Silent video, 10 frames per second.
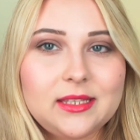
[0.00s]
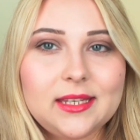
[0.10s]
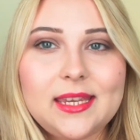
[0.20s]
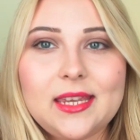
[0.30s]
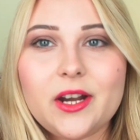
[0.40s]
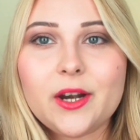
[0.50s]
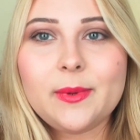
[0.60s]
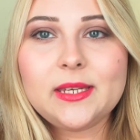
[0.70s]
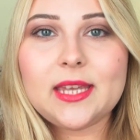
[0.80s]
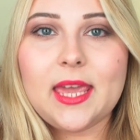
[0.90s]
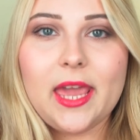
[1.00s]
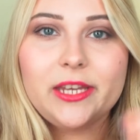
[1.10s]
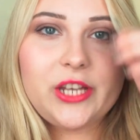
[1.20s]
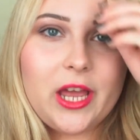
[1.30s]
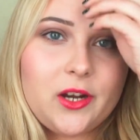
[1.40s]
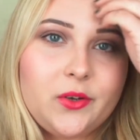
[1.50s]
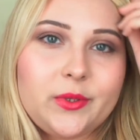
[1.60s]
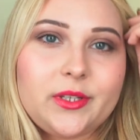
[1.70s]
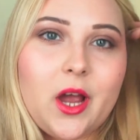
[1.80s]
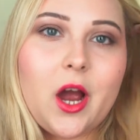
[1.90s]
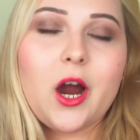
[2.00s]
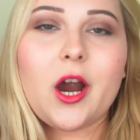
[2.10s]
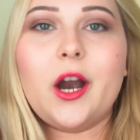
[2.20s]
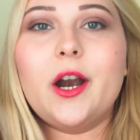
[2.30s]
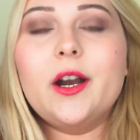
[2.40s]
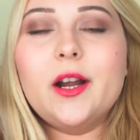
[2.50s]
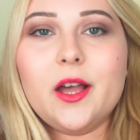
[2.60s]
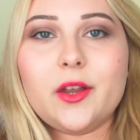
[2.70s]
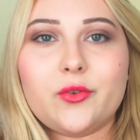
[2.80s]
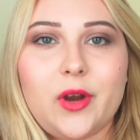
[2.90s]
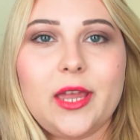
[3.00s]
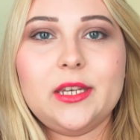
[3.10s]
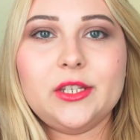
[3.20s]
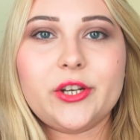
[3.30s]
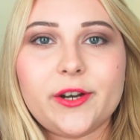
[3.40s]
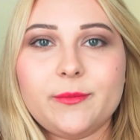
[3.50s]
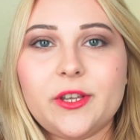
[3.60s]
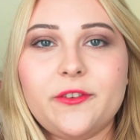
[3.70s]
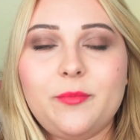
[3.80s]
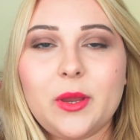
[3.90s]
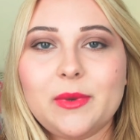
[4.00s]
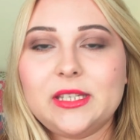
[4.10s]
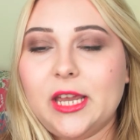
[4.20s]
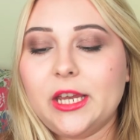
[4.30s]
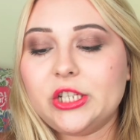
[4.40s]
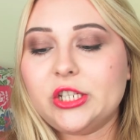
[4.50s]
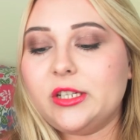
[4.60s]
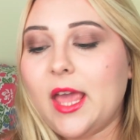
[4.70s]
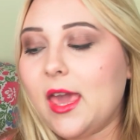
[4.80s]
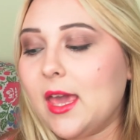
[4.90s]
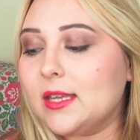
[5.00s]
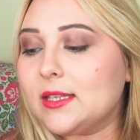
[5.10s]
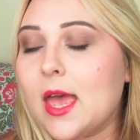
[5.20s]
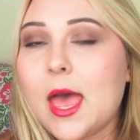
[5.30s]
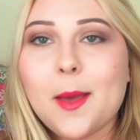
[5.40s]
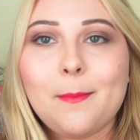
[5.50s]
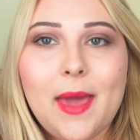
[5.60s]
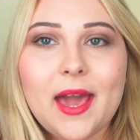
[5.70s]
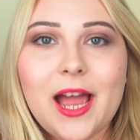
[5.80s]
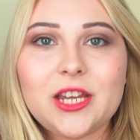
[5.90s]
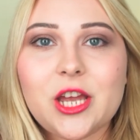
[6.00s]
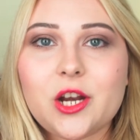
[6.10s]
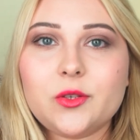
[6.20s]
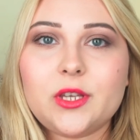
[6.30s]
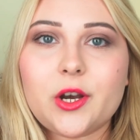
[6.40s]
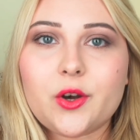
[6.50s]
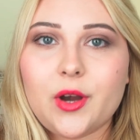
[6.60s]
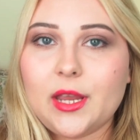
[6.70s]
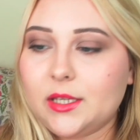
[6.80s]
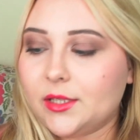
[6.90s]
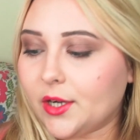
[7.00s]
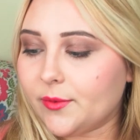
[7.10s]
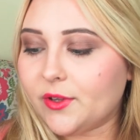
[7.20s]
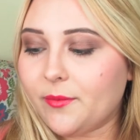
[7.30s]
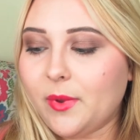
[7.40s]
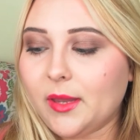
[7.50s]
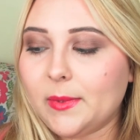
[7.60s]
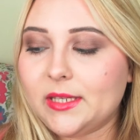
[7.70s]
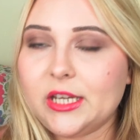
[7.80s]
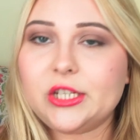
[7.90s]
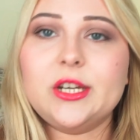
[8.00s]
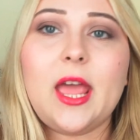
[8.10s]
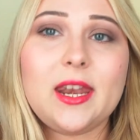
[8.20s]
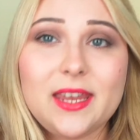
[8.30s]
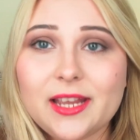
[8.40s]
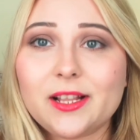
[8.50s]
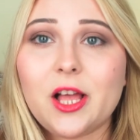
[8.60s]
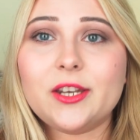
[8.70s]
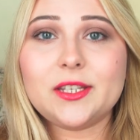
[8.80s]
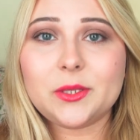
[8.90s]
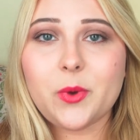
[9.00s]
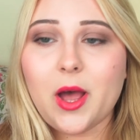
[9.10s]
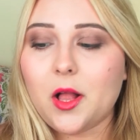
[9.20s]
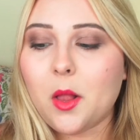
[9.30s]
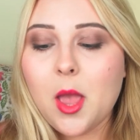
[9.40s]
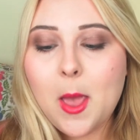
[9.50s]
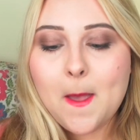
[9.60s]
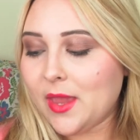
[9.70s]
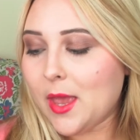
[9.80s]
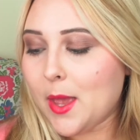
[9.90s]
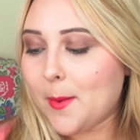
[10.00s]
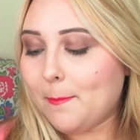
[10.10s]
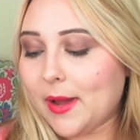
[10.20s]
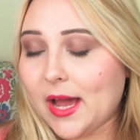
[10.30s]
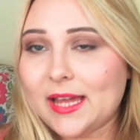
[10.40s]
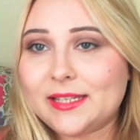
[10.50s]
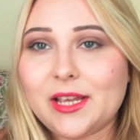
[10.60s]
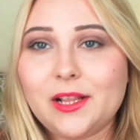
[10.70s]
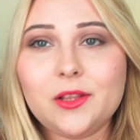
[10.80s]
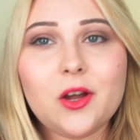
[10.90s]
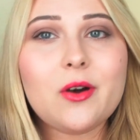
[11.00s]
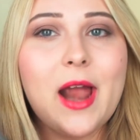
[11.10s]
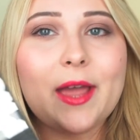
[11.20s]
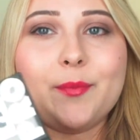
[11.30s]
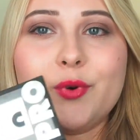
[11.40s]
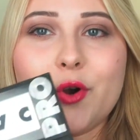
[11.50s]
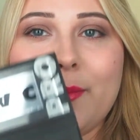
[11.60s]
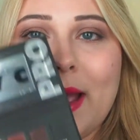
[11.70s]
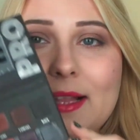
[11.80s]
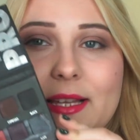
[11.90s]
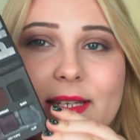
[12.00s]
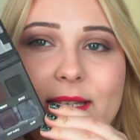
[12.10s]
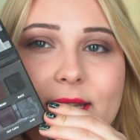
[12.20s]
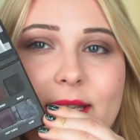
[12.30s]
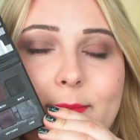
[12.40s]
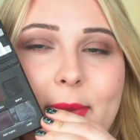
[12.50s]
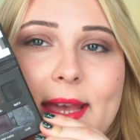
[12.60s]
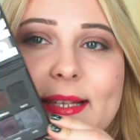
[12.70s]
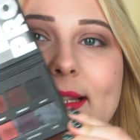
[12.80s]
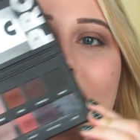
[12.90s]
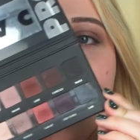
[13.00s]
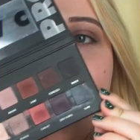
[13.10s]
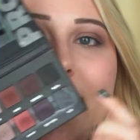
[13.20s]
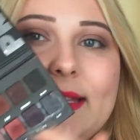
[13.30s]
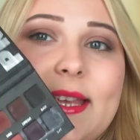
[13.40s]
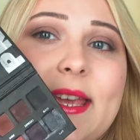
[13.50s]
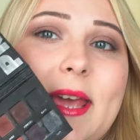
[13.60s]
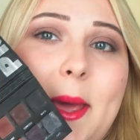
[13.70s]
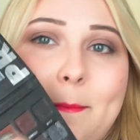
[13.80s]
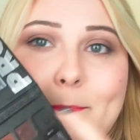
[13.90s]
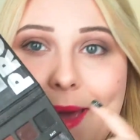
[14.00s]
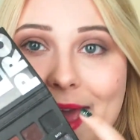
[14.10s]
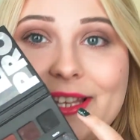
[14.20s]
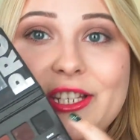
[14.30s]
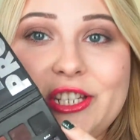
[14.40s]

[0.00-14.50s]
The Urban Decay shadows are great in terms of pigmentation, and MAC eyeshadows are great in terms of pigmentation, and Inglot as well. But Lorac Pro palette makes amazing matte